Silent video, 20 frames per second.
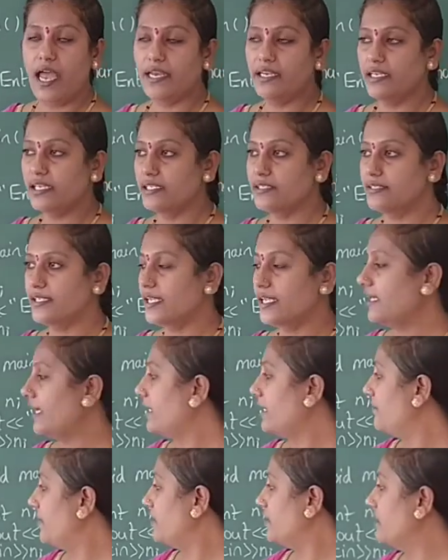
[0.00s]
and it is
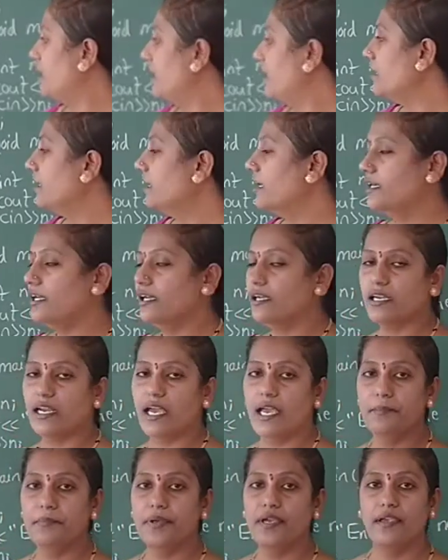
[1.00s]
declared with the data
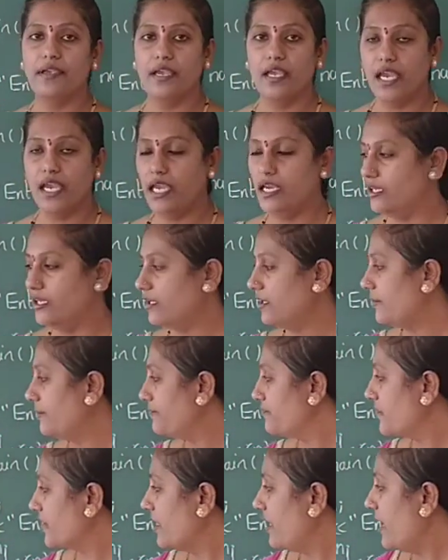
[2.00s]
type
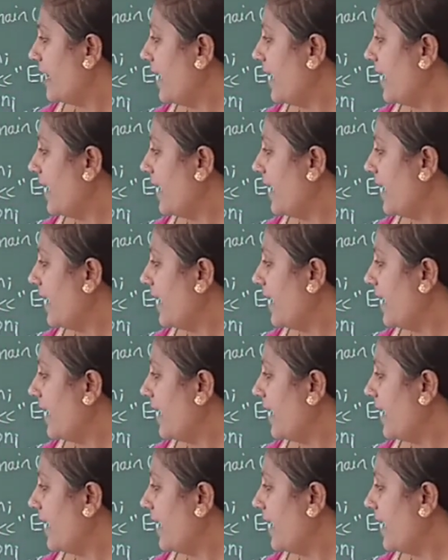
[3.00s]
int,